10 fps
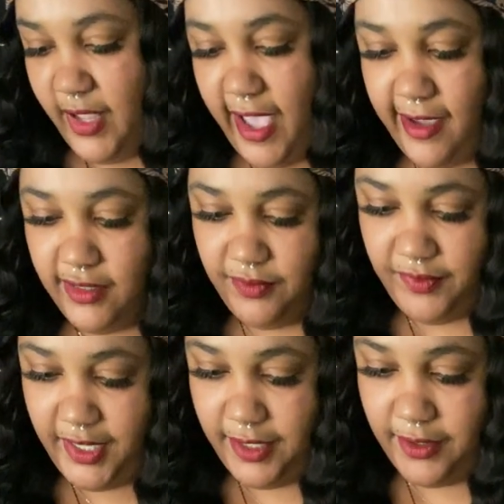
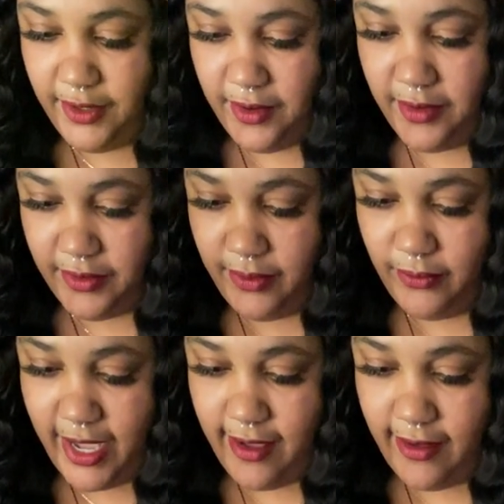Activated Earth.
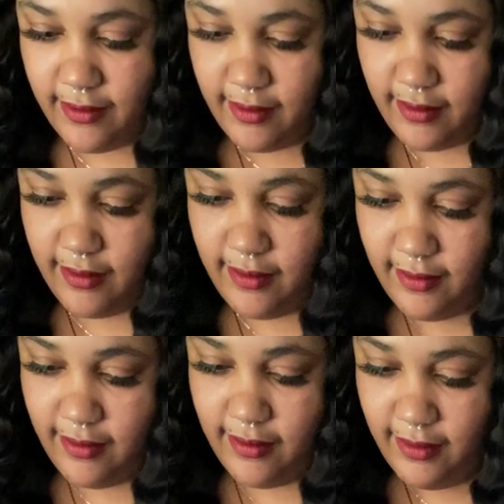Wow.
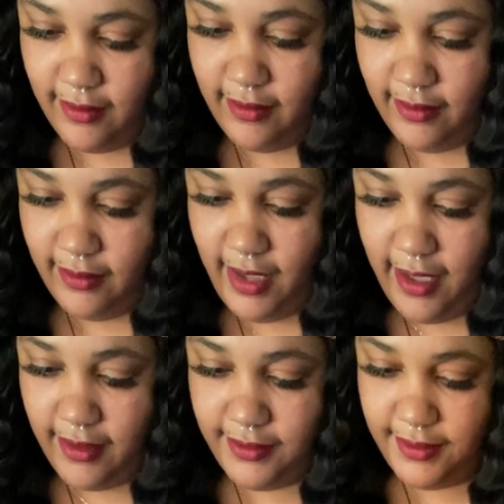
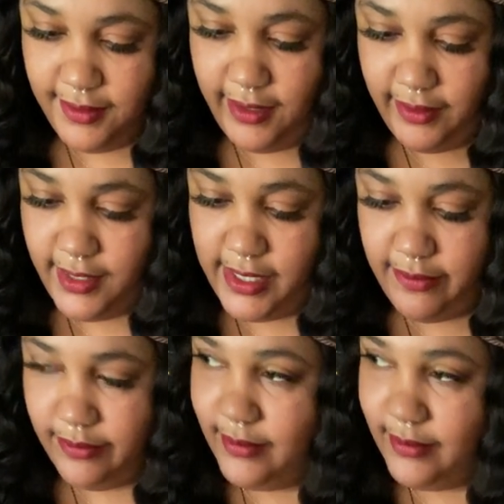Yeah, this is getting deep.